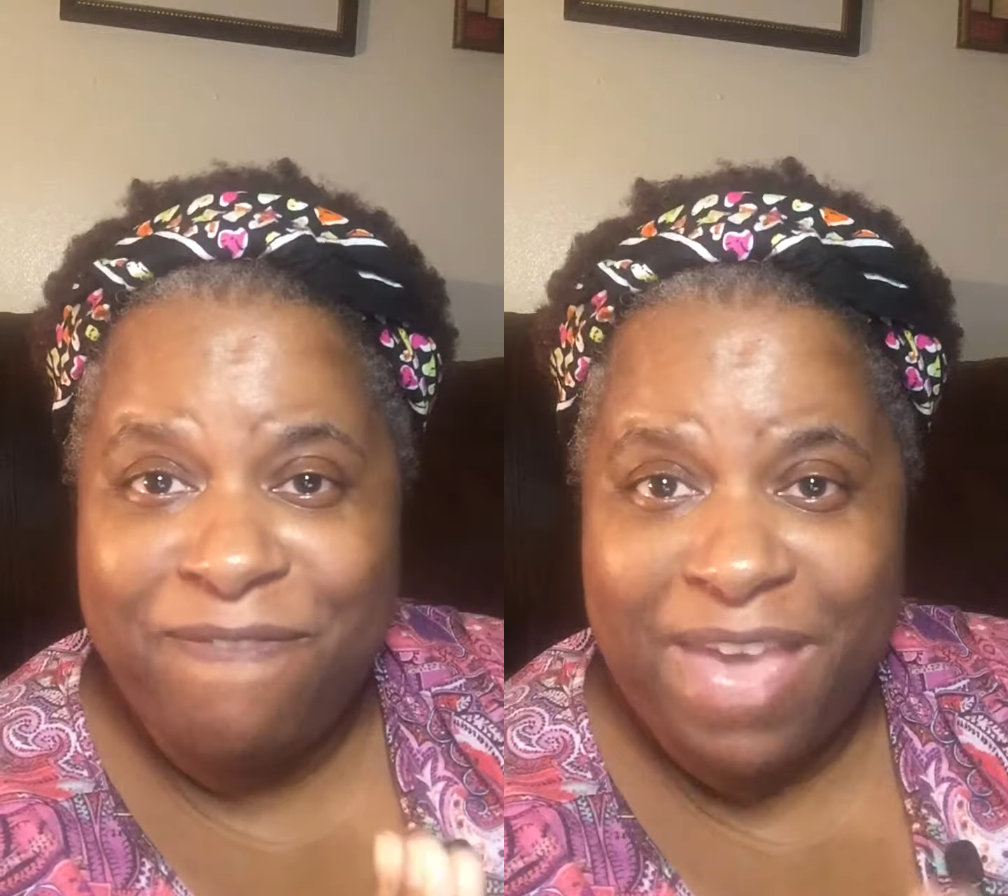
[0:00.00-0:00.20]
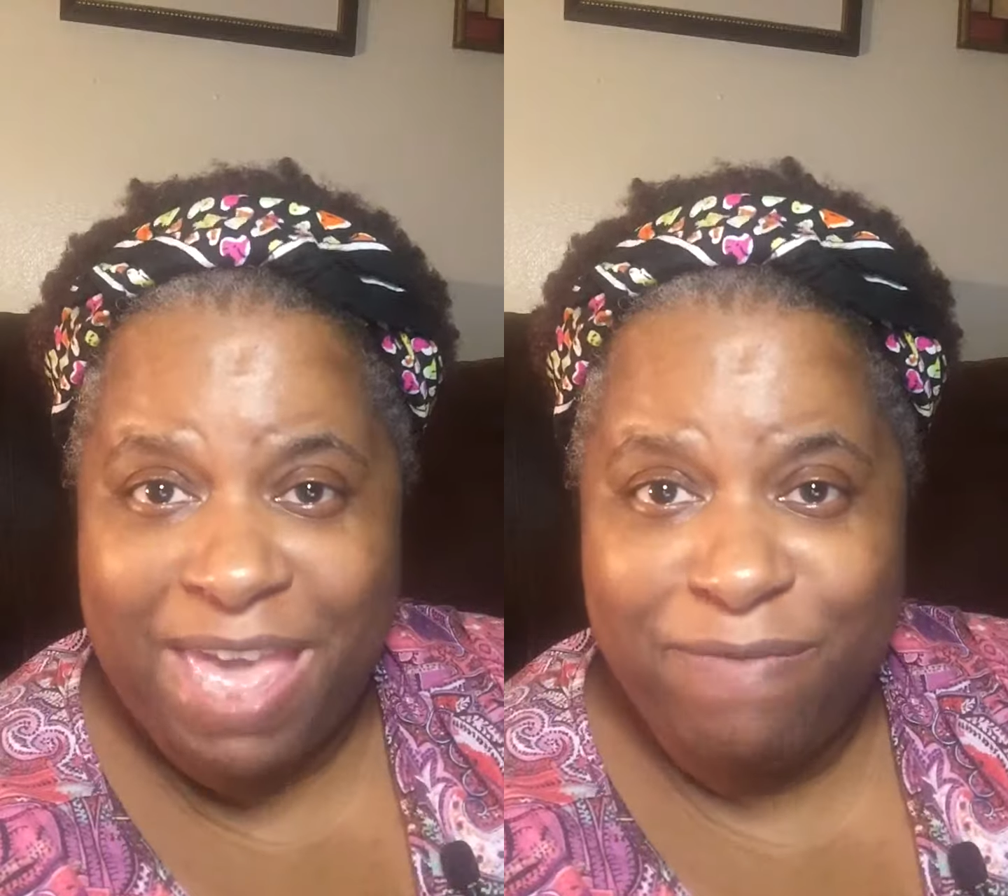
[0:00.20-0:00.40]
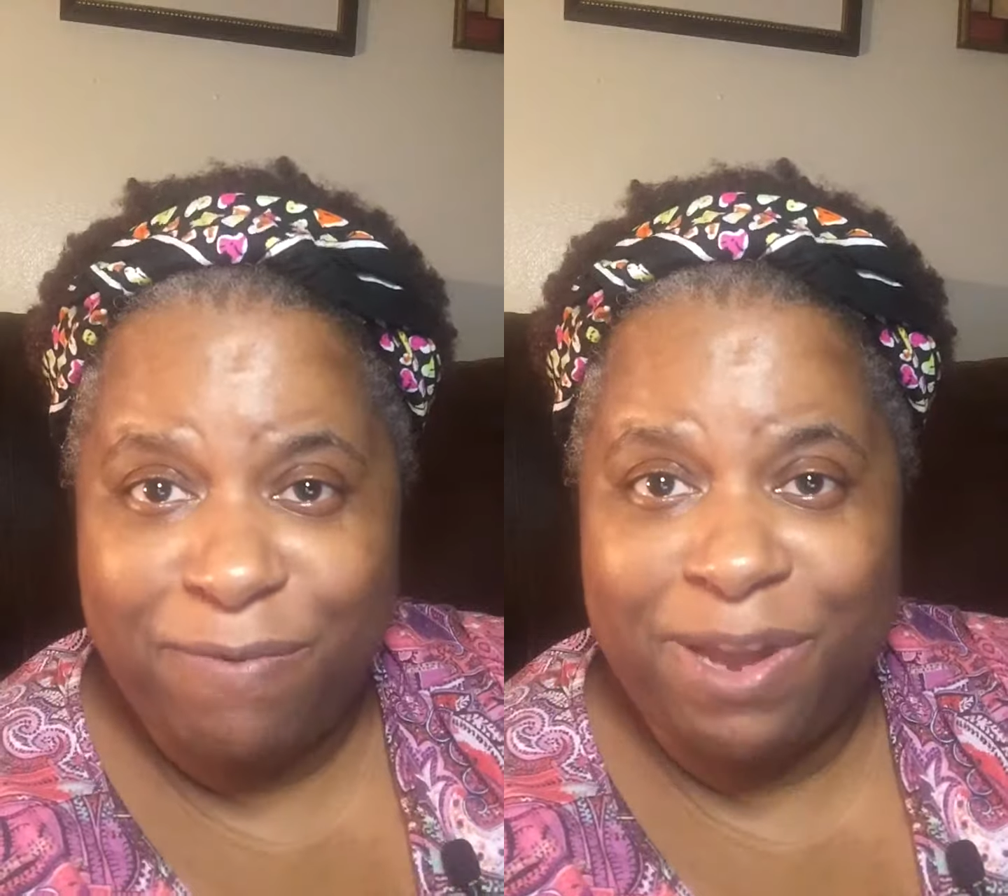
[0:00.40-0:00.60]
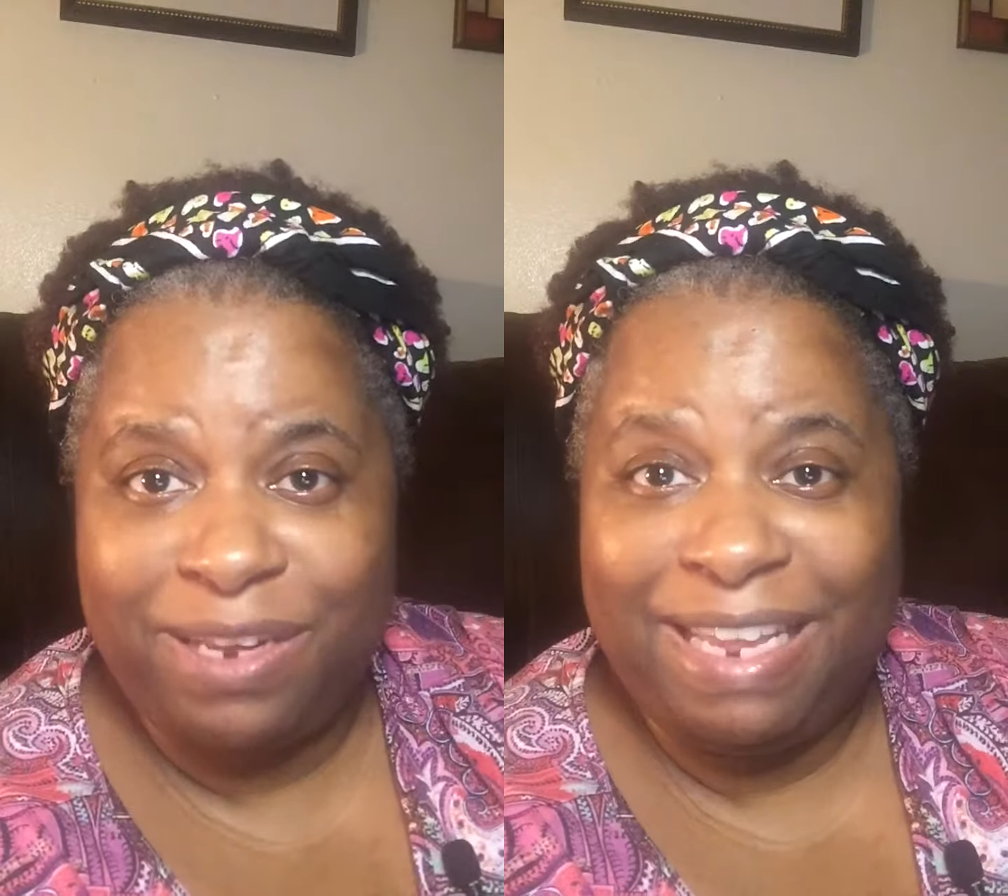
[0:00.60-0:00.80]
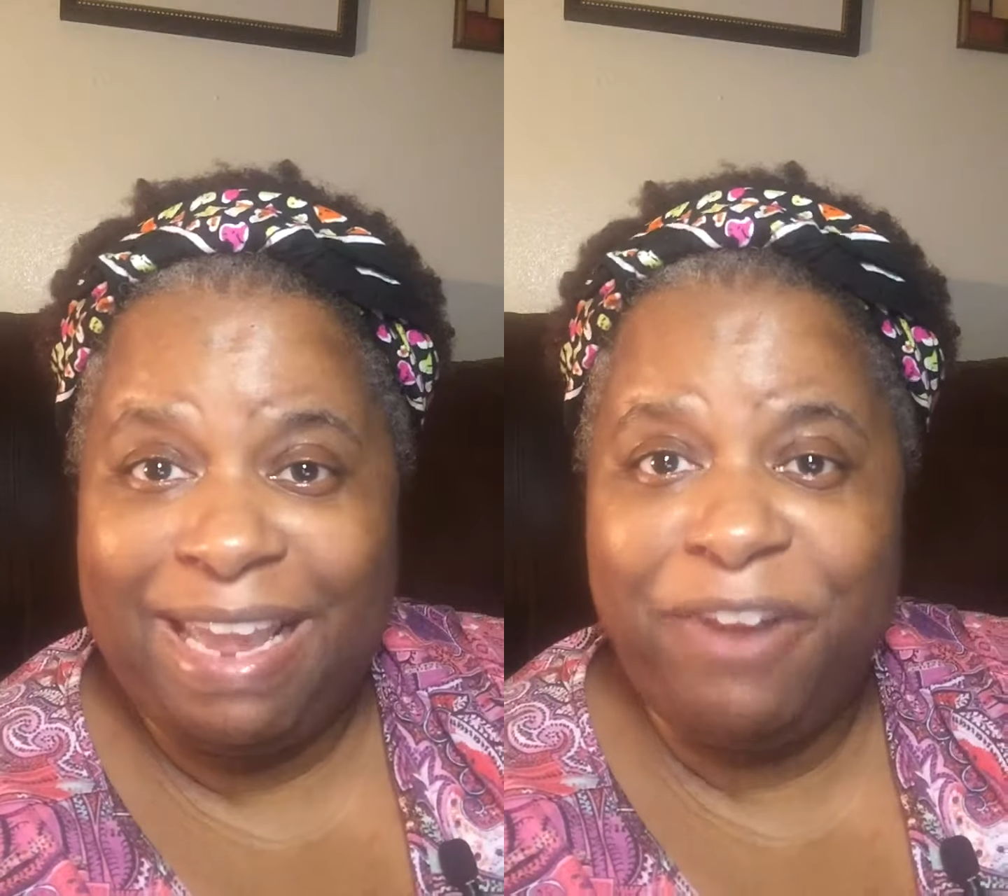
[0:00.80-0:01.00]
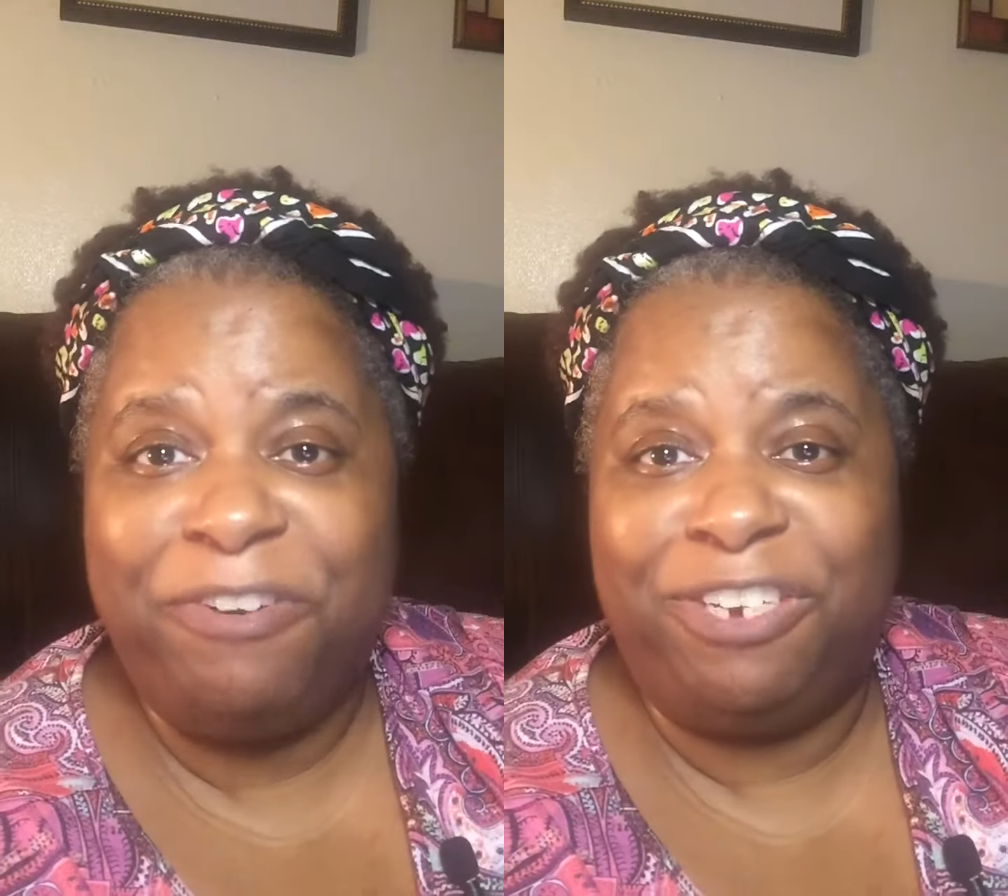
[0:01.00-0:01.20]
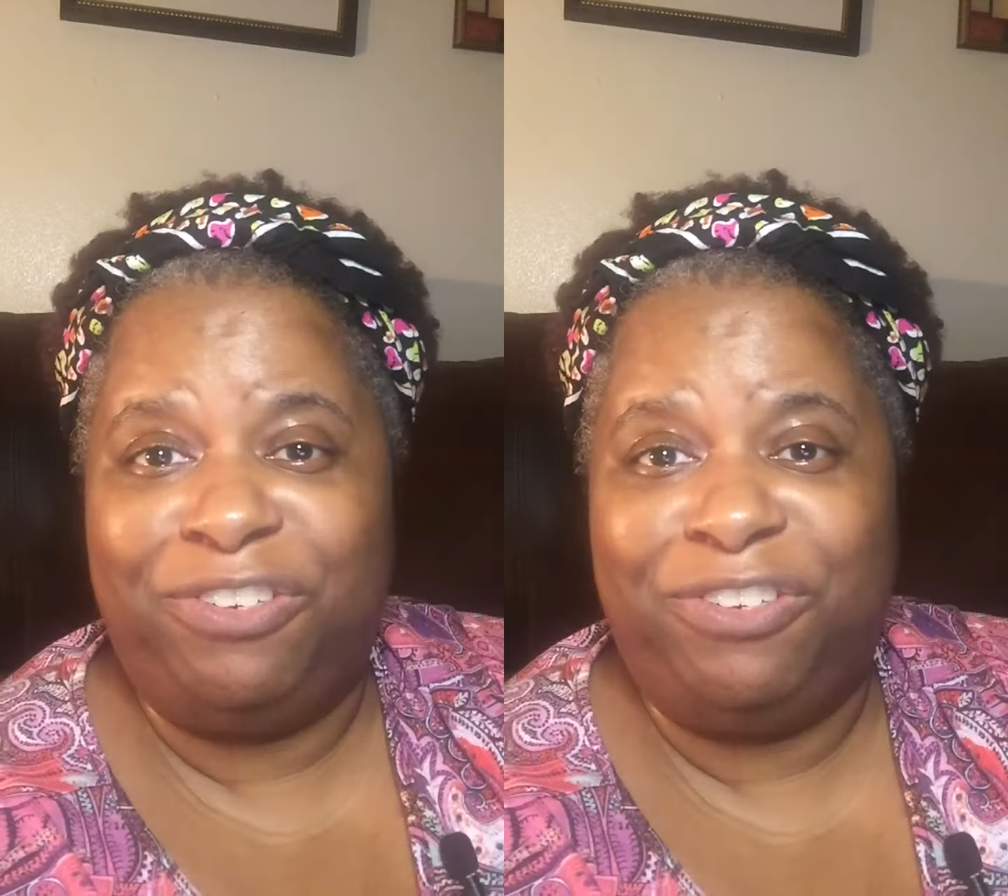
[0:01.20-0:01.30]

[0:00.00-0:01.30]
favorite energy